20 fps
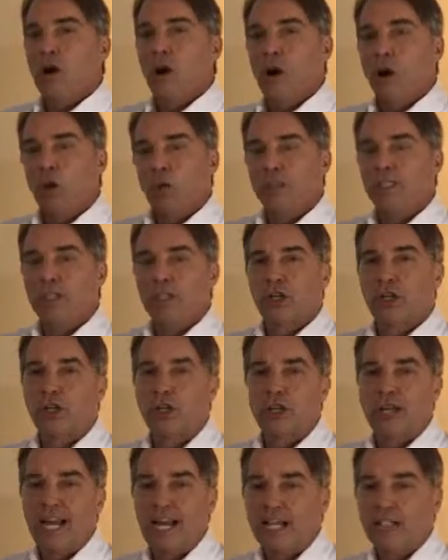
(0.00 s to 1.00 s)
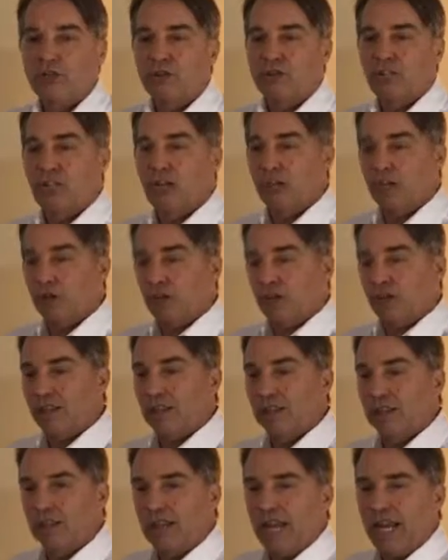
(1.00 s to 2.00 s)
only occur naturally on the Earth
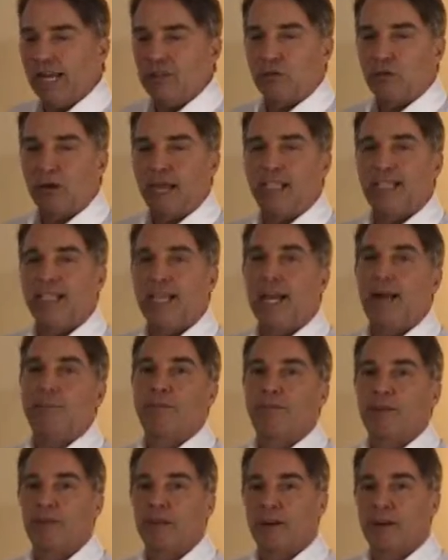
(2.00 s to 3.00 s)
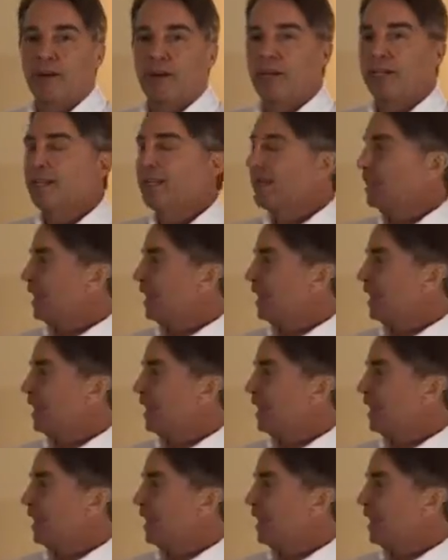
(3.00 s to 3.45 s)
at great depth, all right?